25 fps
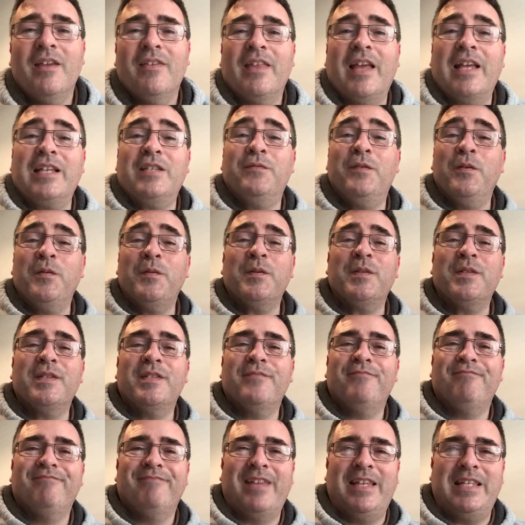Thanks,
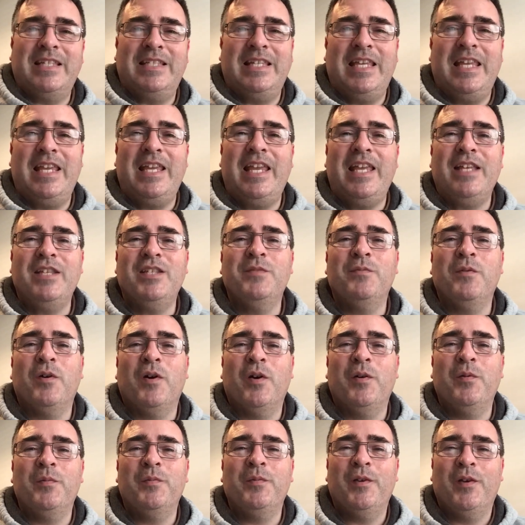folks. See you again
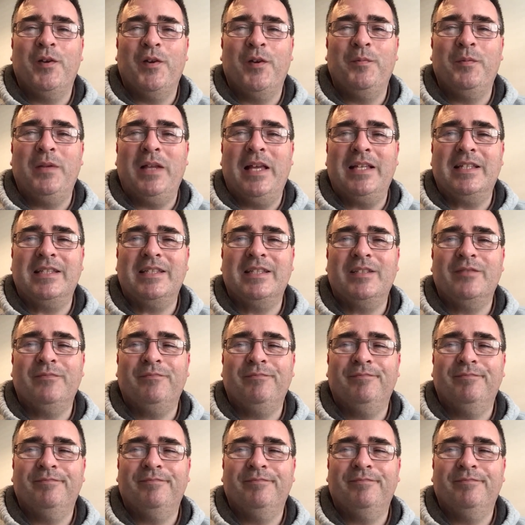tomorrow. God bless.